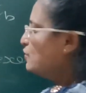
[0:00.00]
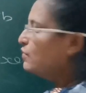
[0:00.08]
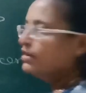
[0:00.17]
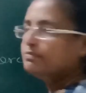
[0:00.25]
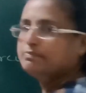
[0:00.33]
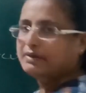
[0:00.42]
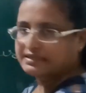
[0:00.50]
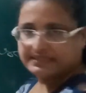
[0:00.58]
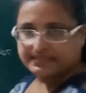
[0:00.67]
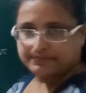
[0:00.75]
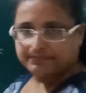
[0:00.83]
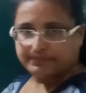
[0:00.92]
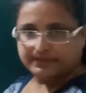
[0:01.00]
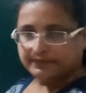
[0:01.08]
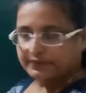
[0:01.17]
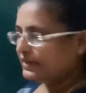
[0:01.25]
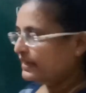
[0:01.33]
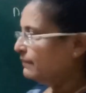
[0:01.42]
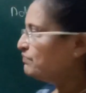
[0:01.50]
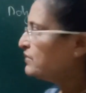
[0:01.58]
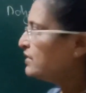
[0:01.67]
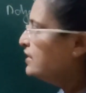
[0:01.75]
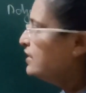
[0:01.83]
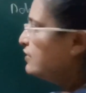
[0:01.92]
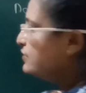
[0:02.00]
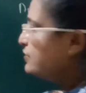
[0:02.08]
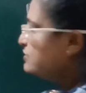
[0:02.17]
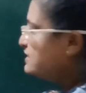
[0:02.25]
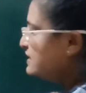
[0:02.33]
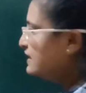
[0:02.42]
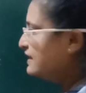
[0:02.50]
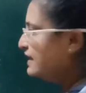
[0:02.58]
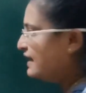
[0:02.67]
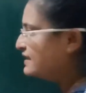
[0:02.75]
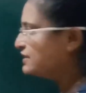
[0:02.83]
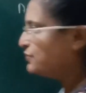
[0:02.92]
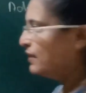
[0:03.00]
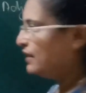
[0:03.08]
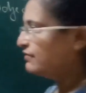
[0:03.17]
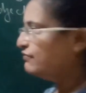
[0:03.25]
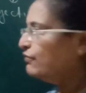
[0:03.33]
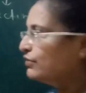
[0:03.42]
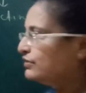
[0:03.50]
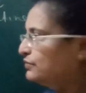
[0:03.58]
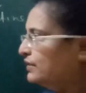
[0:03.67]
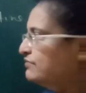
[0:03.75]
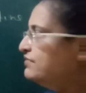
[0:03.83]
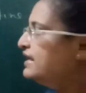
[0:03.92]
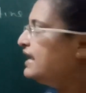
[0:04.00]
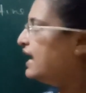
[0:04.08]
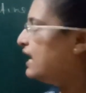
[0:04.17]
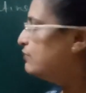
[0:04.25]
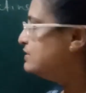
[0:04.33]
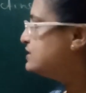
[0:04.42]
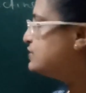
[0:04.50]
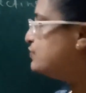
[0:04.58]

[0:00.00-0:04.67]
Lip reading: verb participle. Okay. You see the next one, fourth one. We have a